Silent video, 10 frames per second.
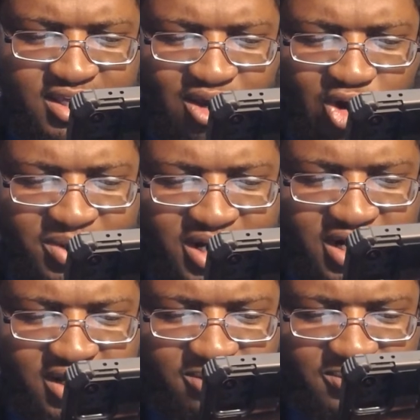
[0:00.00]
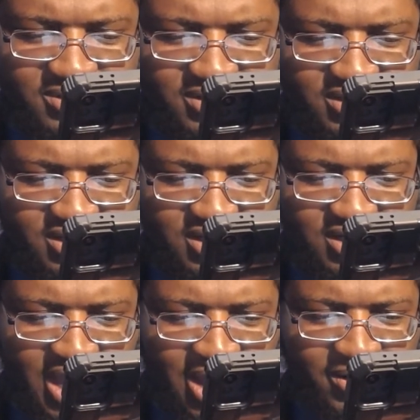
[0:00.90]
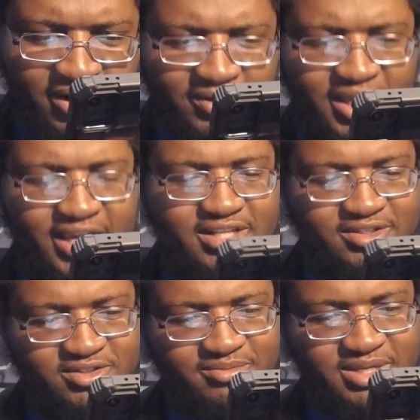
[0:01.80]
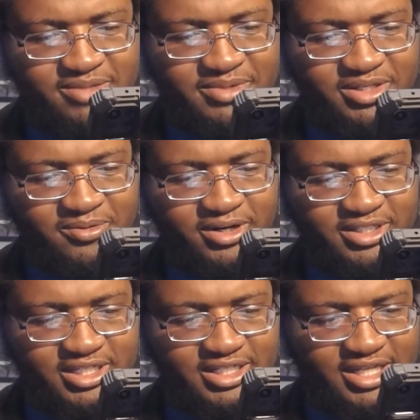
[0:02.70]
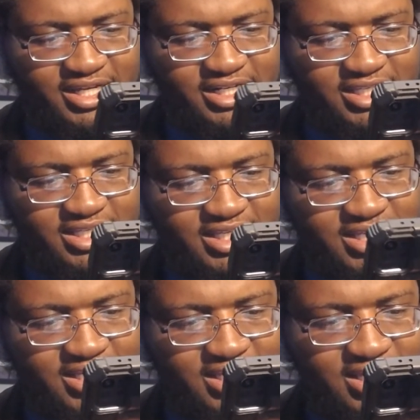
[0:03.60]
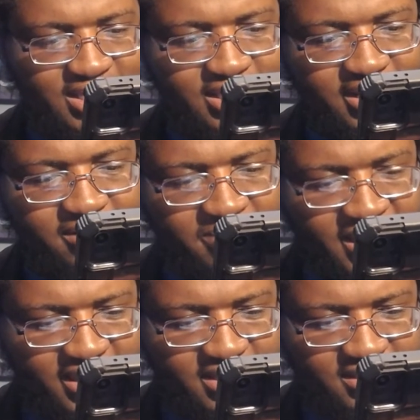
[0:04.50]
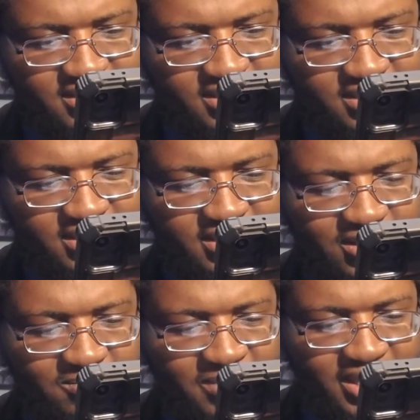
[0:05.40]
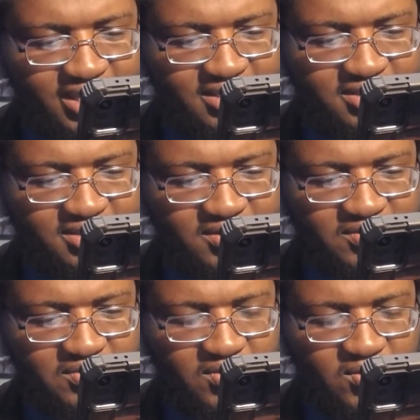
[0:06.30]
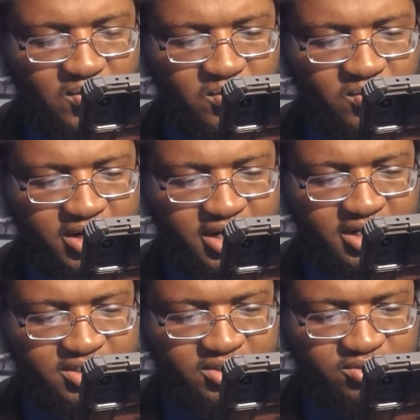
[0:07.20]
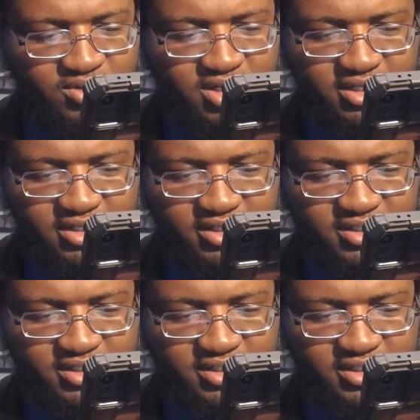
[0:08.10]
Open it up. I gotta zoom in. Somebody works again, tiny. Let him pass. He'll pass. We're stronger.